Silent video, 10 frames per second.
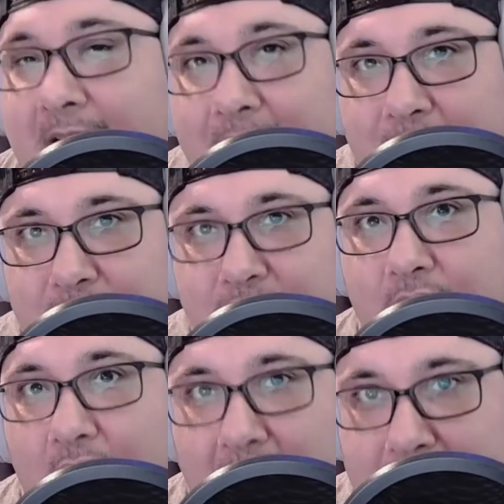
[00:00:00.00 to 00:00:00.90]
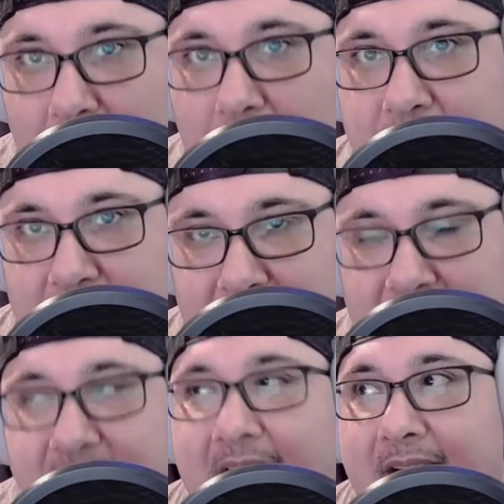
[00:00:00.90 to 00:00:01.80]
for strong
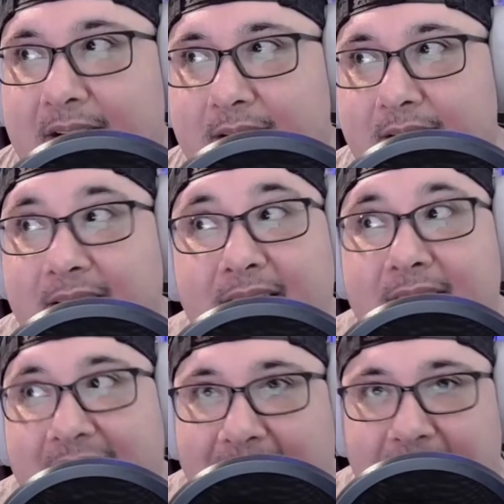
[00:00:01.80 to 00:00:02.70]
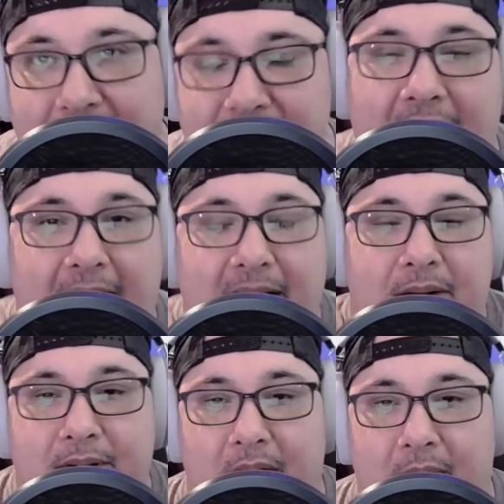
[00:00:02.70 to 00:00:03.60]
emotions and things. I
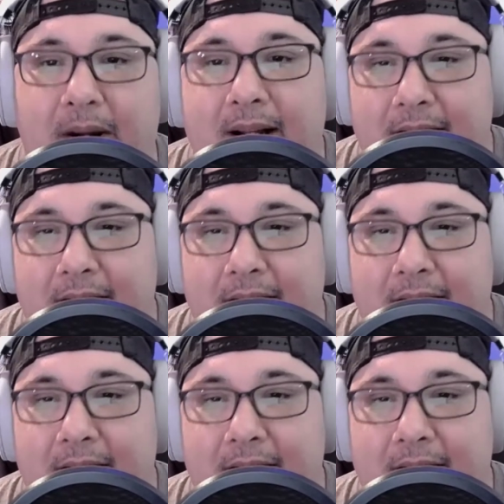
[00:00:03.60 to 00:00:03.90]
don't know.